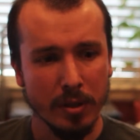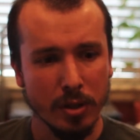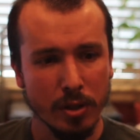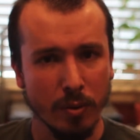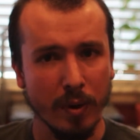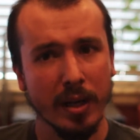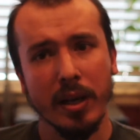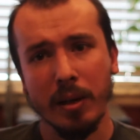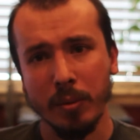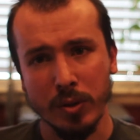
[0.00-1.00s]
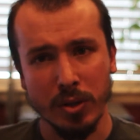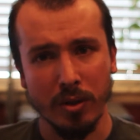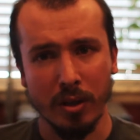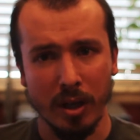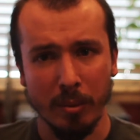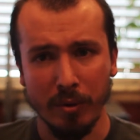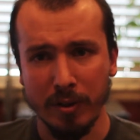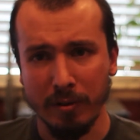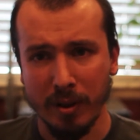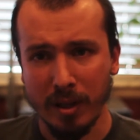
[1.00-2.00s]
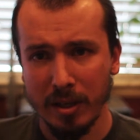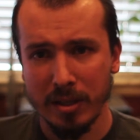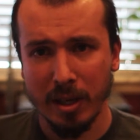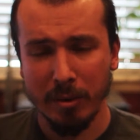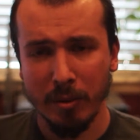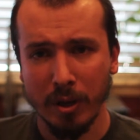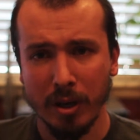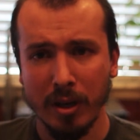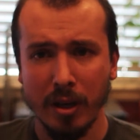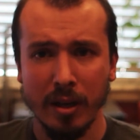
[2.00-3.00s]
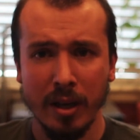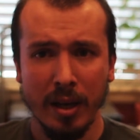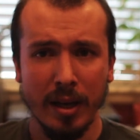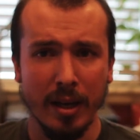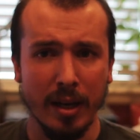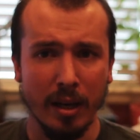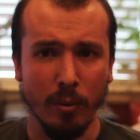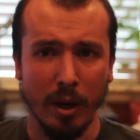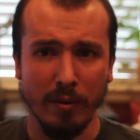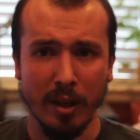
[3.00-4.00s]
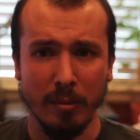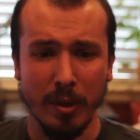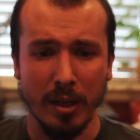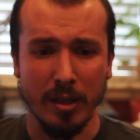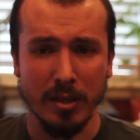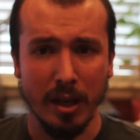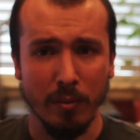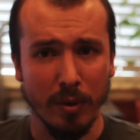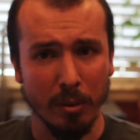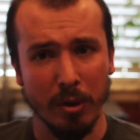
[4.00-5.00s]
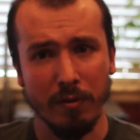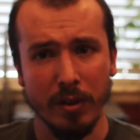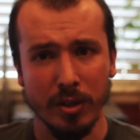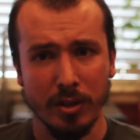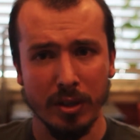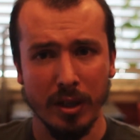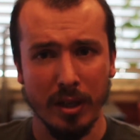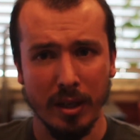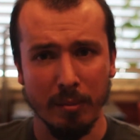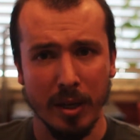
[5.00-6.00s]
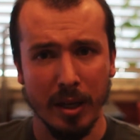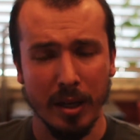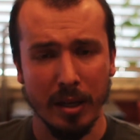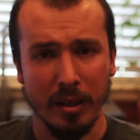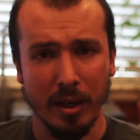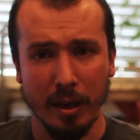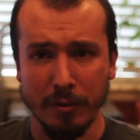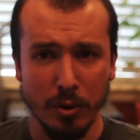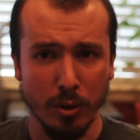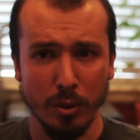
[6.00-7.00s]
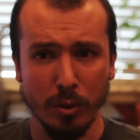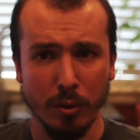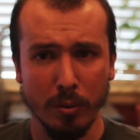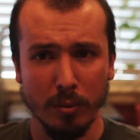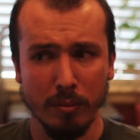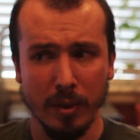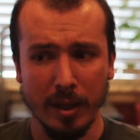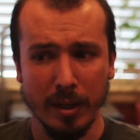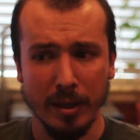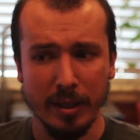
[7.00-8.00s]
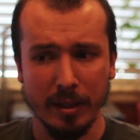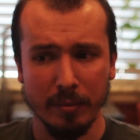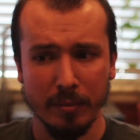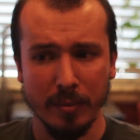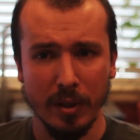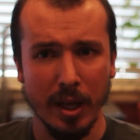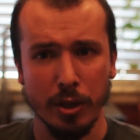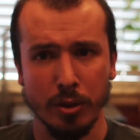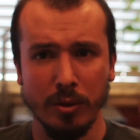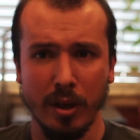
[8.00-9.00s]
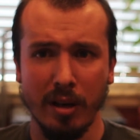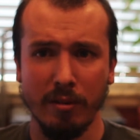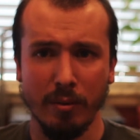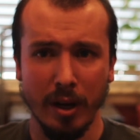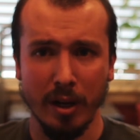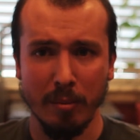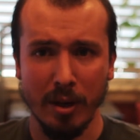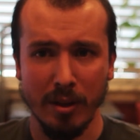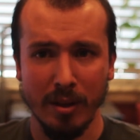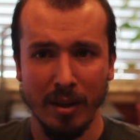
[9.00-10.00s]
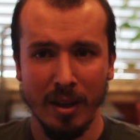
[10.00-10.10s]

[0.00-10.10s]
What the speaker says: So right now I'm considering a couple of different things that I'll be working on. One of them is I really want to finish I have 2 National Novel Writing Month